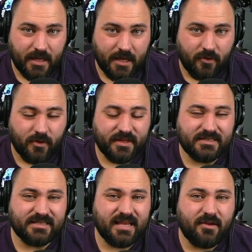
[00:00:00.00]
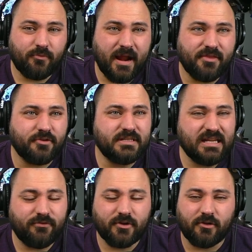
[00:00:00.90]
Well, this is a rather
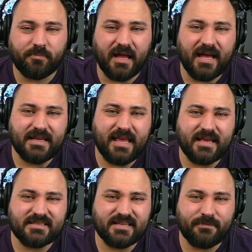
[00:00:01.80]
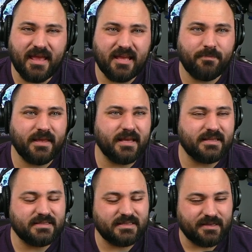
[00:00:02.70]
difficult podcast to make
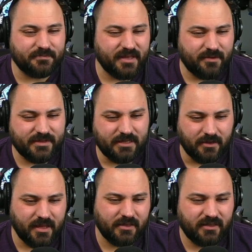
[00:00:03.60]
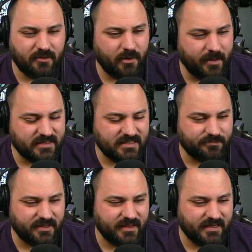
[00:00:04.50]
because I'm going to be talking a little bit about
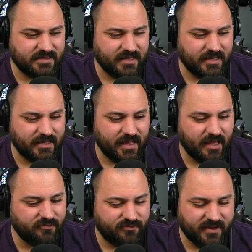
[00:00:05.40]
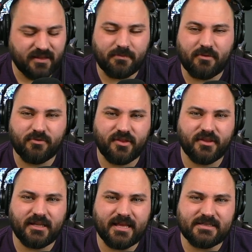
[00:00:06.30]
something that uh, affected me within the
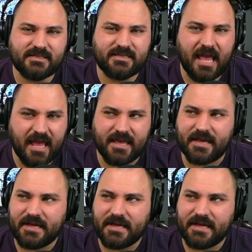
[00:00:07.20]
last day.